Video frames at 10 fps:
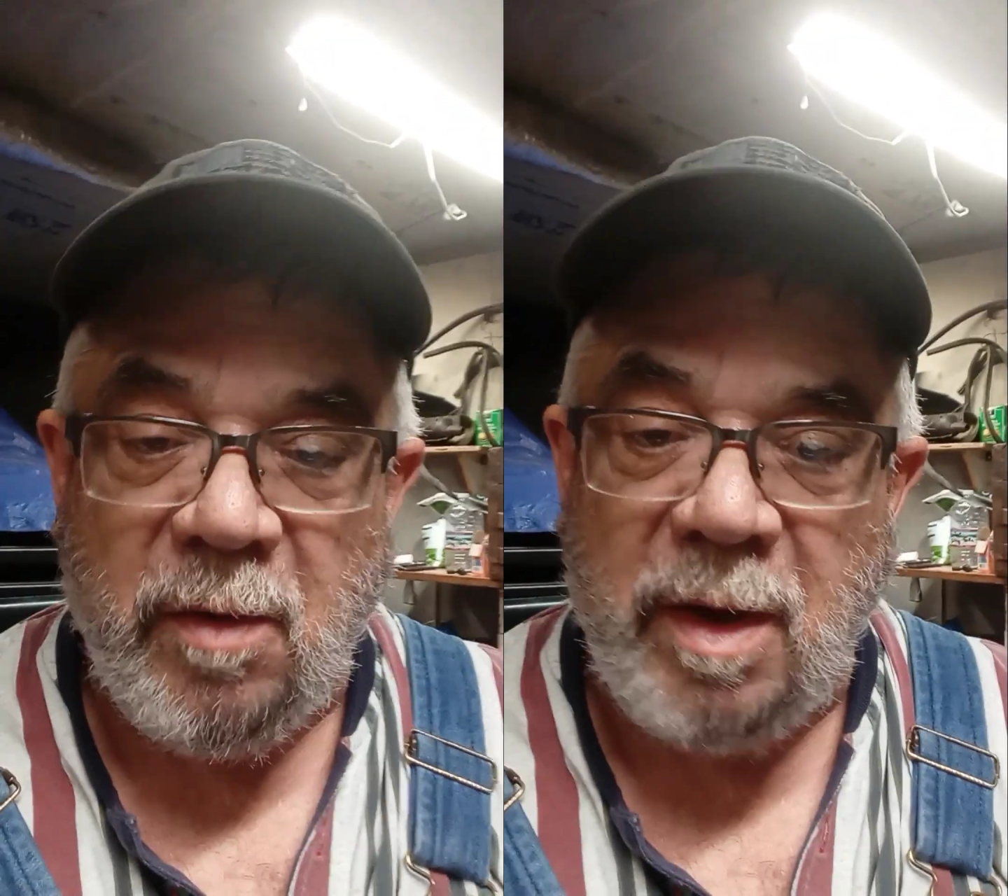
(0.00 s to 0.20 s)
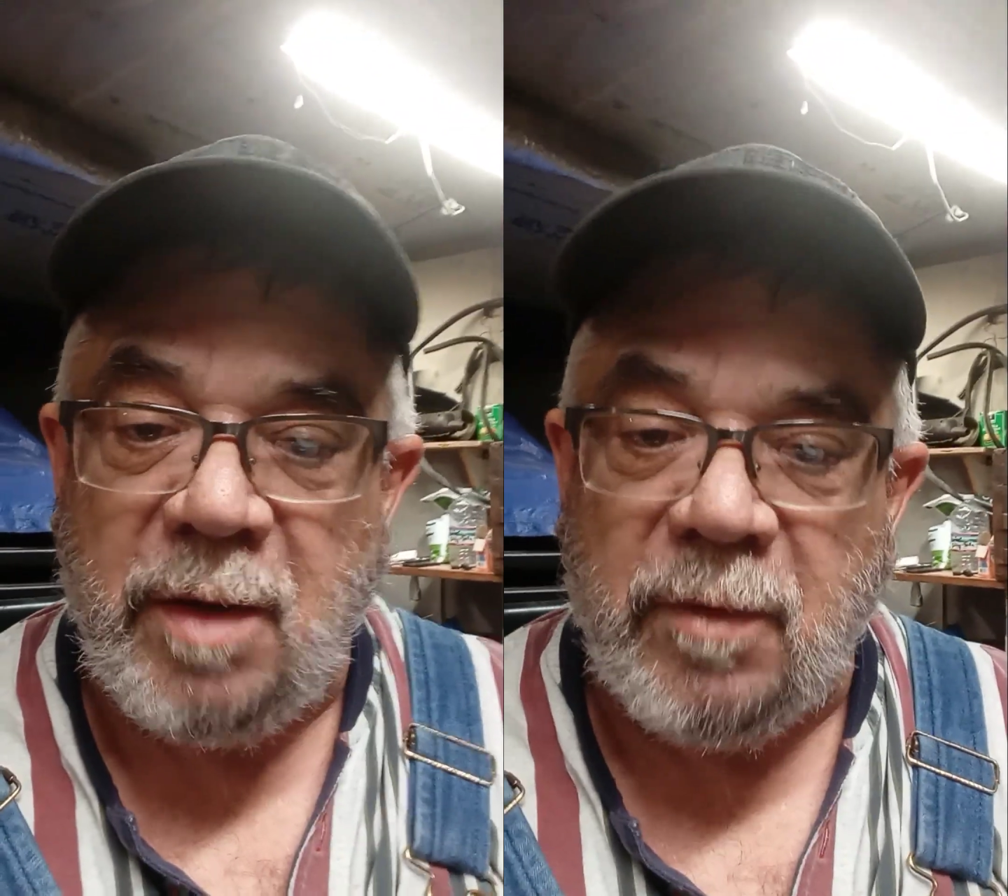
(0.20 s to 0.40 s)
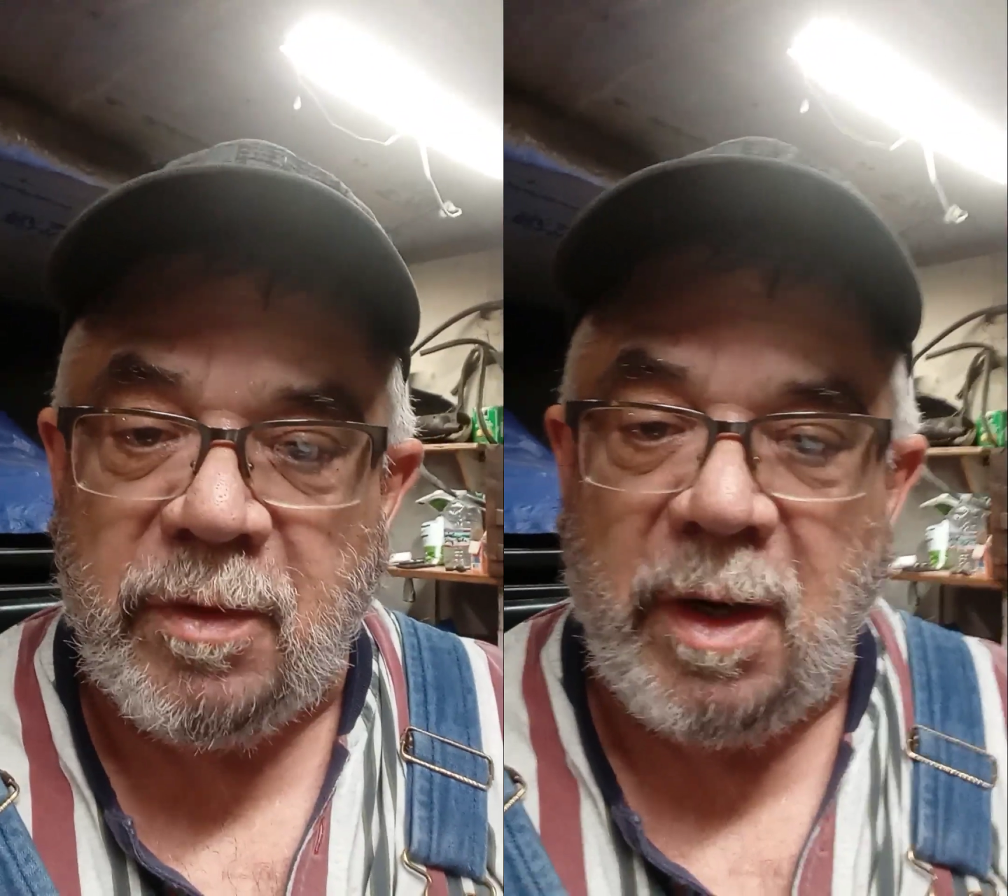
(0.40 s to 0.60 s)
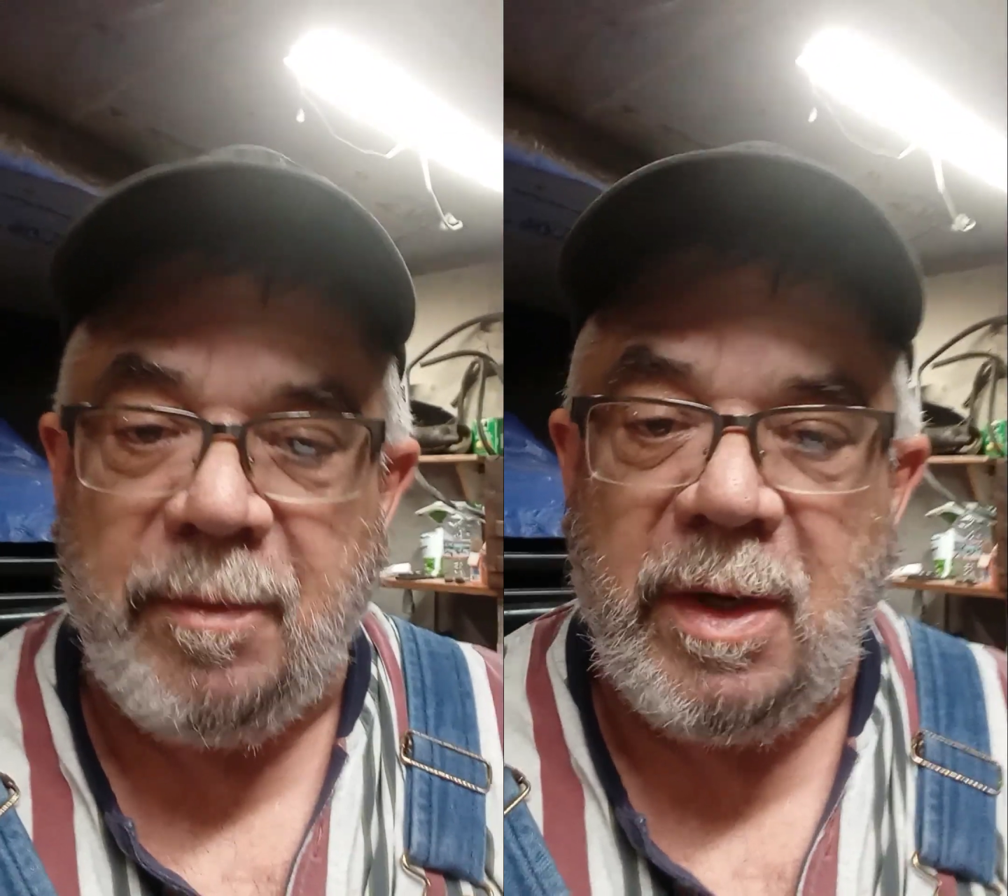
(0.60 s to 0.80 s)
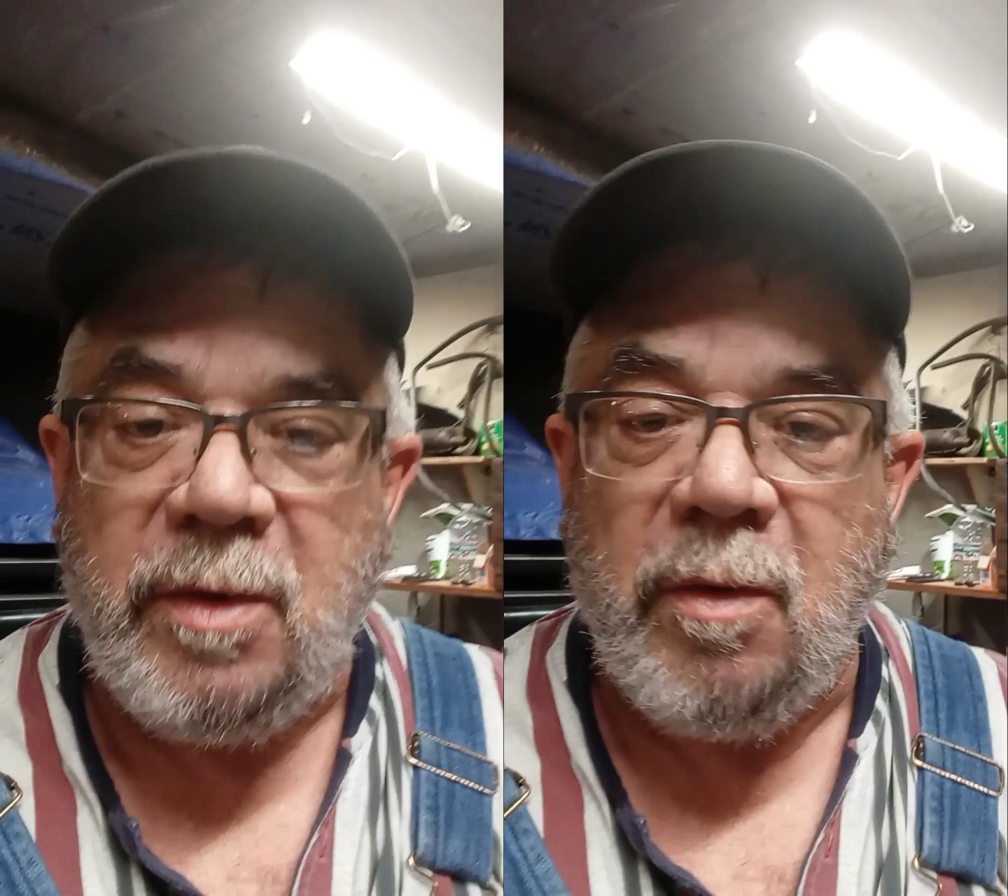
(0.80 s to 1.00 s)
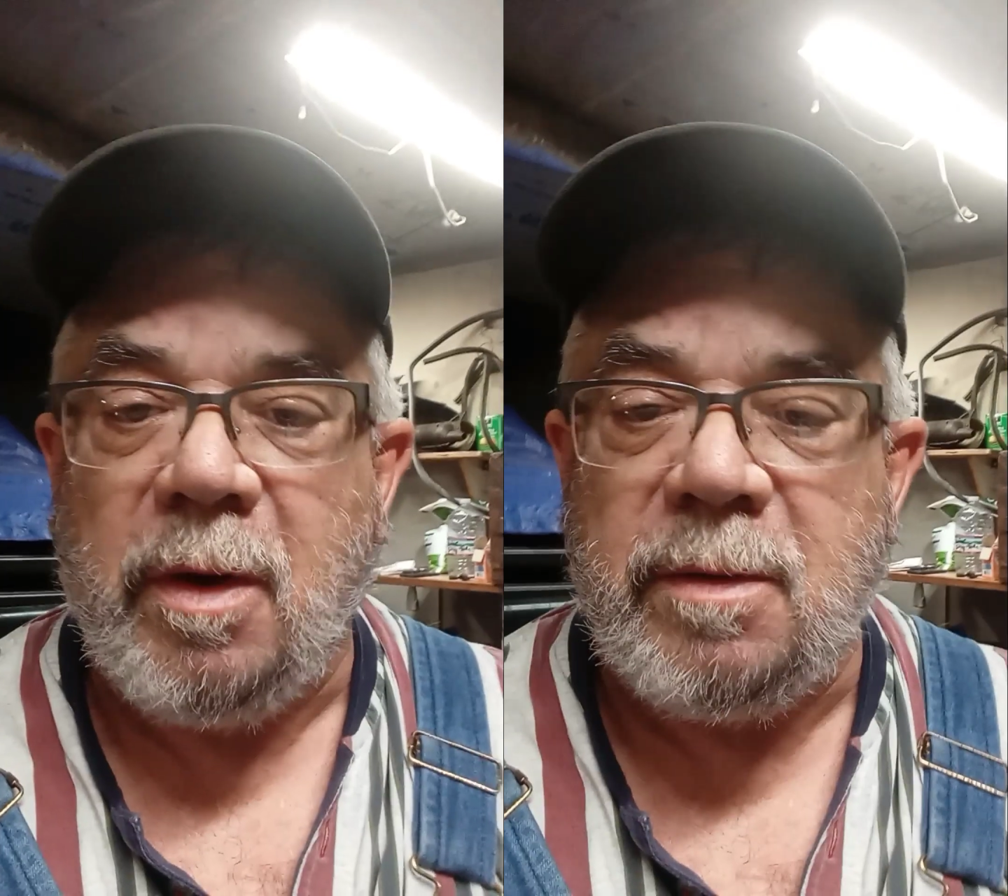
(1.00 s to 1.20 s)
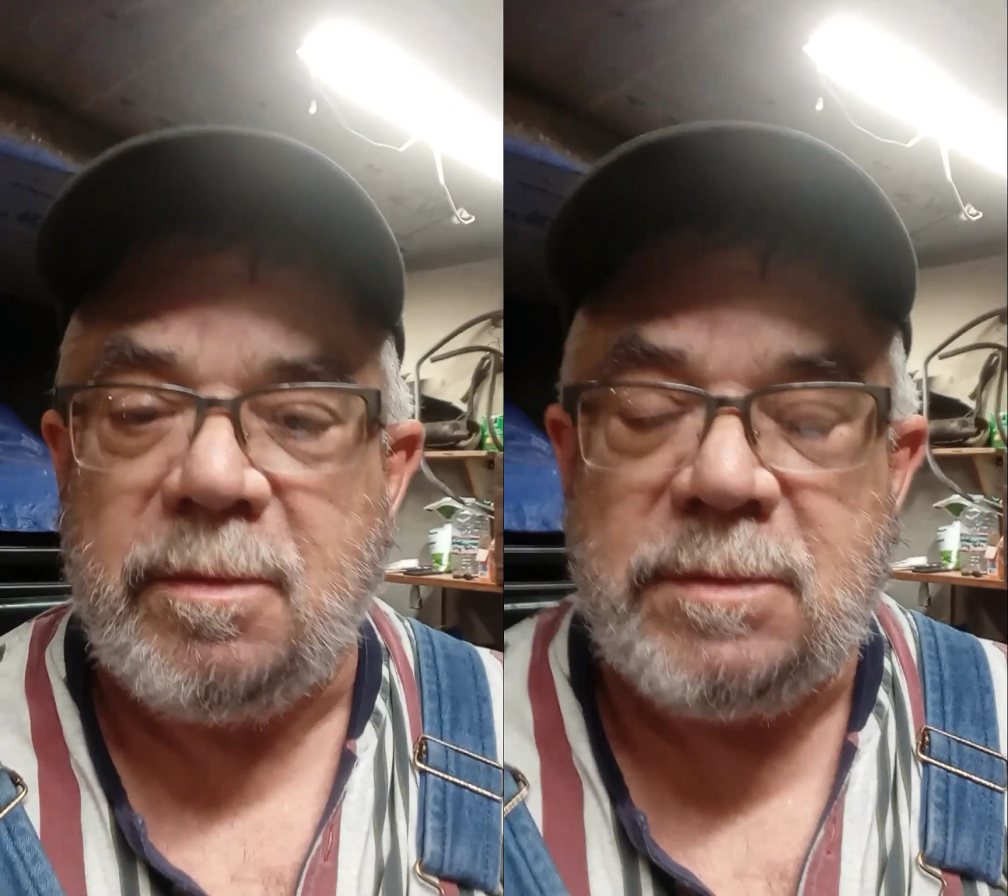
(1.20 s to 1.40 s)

I never thought I'd be doing